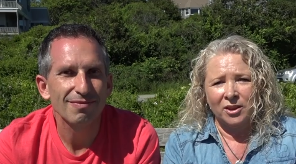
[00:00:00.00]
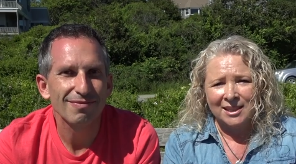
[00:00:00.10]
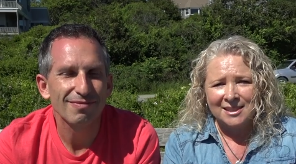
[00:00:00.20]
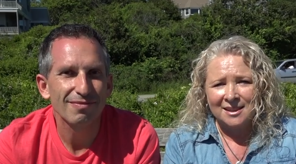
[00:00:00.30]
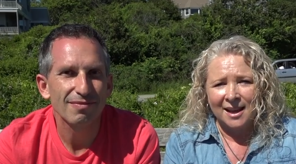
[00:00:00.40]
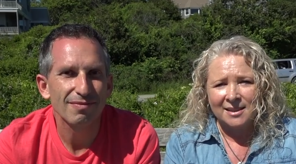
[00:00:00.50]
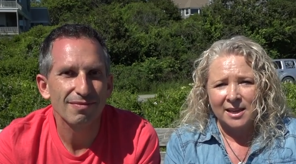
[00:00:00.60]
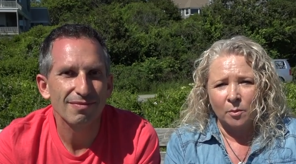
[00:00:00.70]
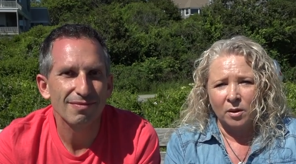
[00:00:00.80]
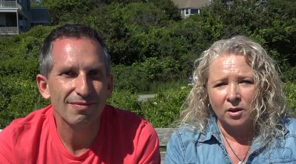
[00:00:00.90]
Speaker 1: the link to that
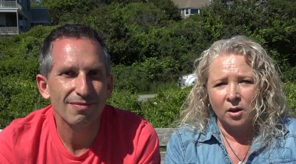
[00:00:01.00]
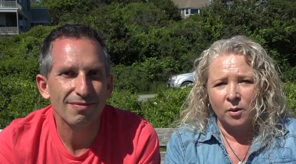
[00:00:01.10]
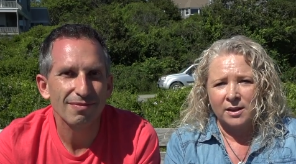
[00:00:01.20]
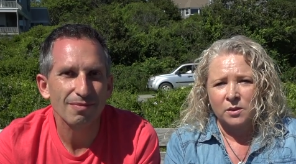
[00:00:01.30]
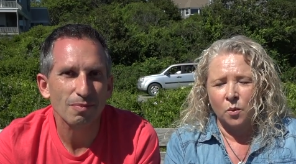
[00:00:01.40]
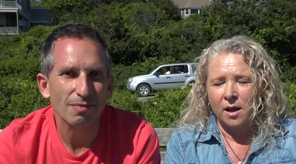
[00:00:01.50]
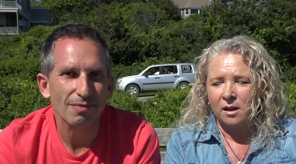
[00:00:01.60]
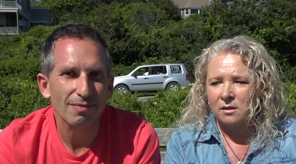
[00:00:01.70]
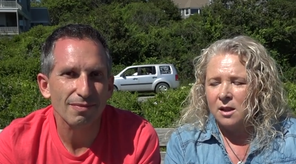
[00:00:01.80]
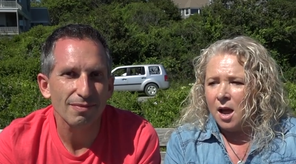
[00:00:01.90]
down below as
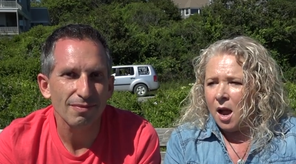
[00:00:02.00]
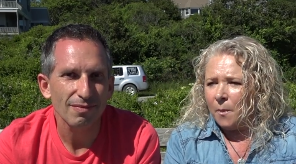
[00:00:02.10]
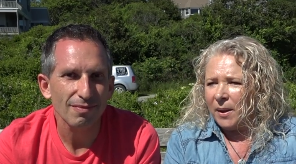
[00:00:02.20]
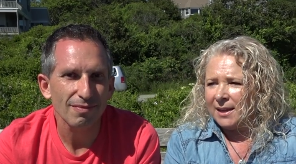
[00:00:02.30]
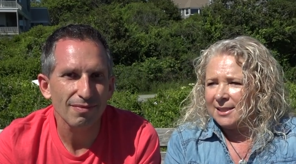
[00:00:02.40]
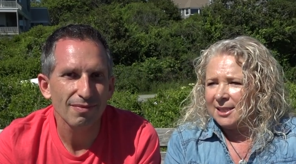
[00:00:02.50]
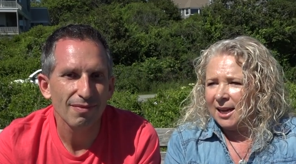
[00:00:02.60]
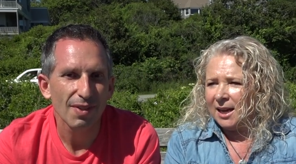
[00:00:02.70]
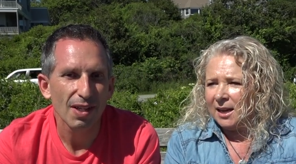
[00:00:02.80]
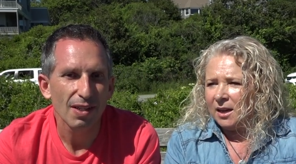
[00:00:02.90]
well. But
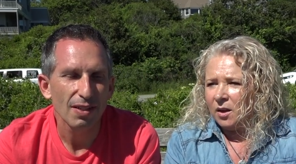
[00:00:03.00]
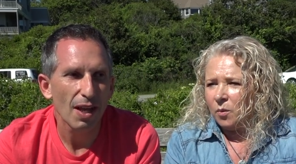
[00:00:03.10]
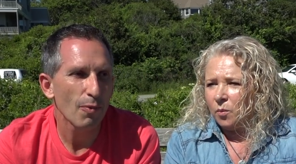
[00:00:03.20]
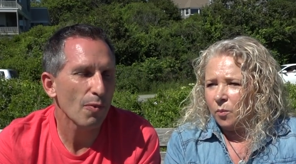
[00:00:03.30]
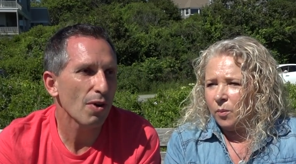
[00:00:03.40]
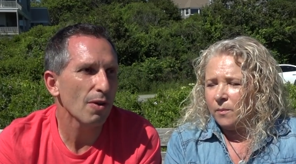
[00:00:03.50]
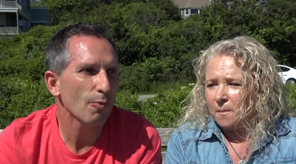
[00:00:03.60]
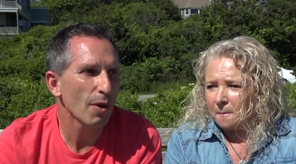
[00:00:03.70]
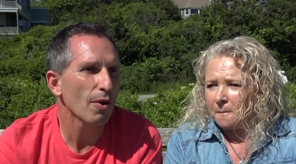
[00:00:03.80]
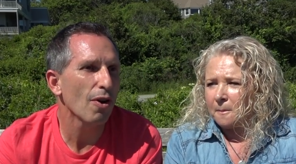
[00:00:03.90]
uh,
Speaker 2: yeah, we were
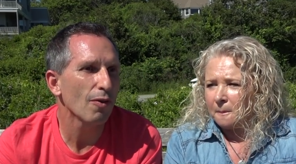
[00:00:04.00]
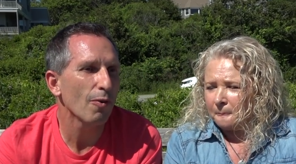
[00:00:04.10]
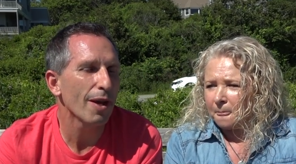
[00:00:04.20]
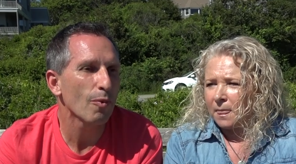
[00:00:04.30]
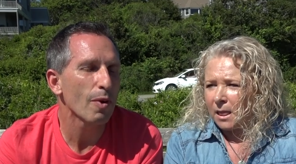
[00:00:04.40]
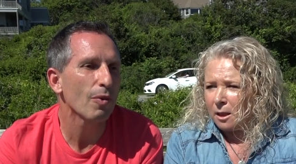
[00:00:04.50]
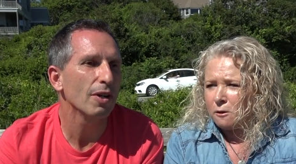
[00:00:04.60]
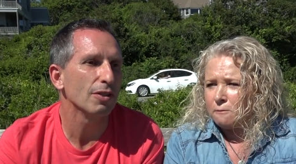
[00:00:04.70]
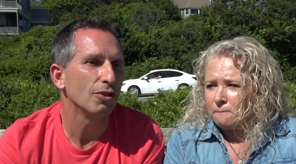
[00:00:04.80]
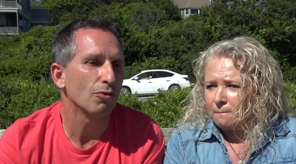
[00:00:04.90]
we were overweight, but we
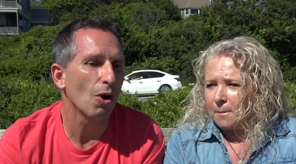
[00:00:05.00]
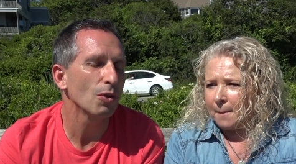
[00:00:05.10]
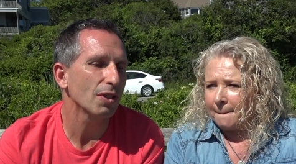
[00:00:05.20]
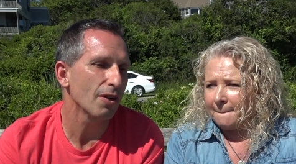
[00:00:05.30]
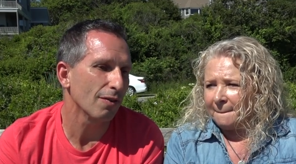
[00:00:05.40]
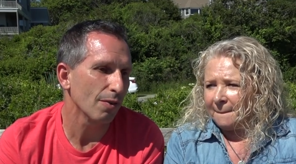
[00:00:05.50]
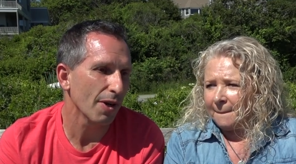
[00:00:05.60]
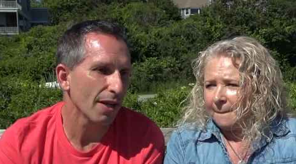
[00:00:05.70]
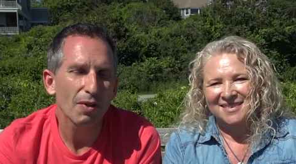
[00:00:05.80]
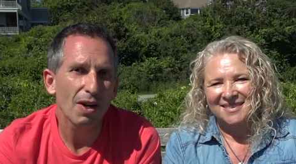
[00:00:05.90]
weren't grossly
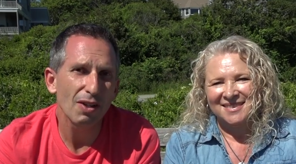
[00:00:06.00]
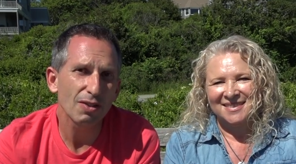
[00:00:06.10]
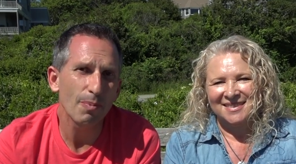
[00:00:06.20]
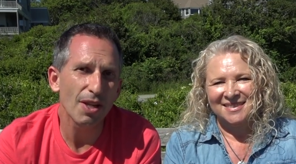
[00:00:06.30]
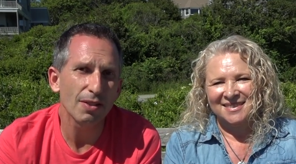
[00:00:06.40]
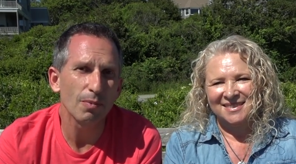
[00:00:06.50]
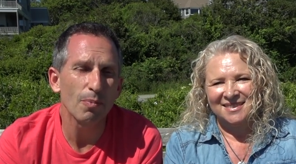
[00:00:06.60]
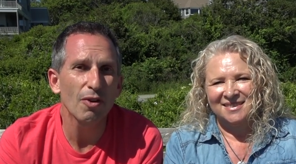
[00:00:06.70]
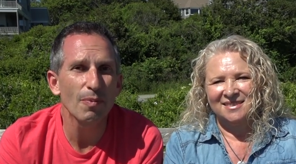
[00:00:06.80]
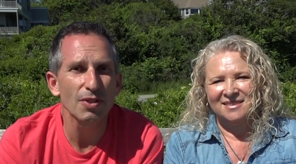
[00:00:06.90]
overweight. And I also made some
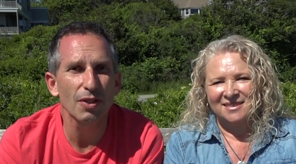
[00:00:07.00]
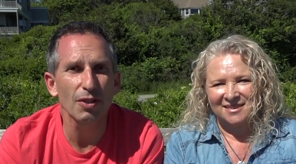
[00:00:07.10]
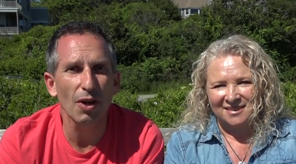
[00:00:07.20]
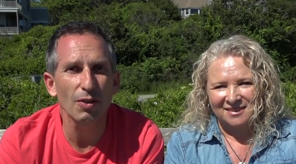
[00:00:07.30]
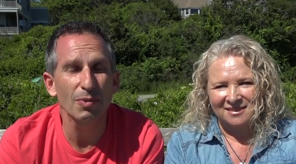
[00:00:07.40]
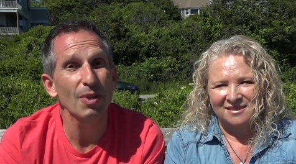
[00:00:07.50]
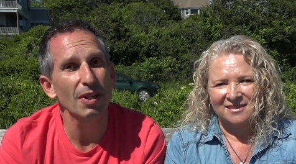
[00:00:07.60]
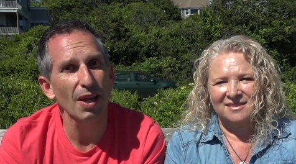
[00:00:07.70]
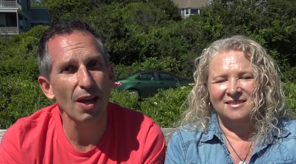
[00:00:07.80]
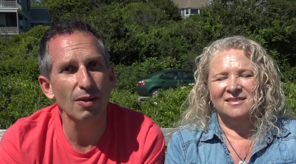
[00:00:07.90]
improvements to the coach to be
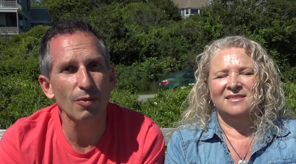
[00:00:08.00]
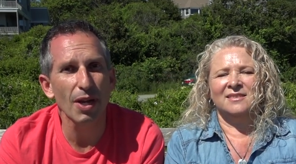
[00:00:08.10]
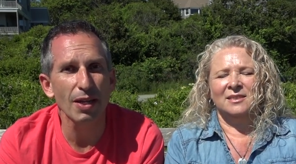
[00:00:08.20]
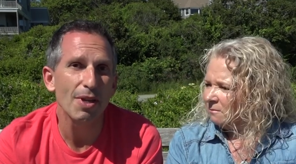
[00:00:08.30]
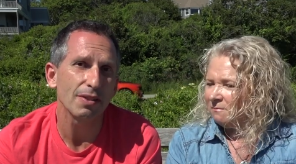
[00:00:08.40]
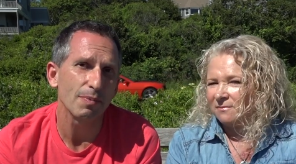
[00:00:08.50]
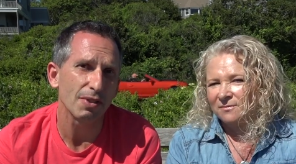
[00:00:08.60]
able to handle weight. Made some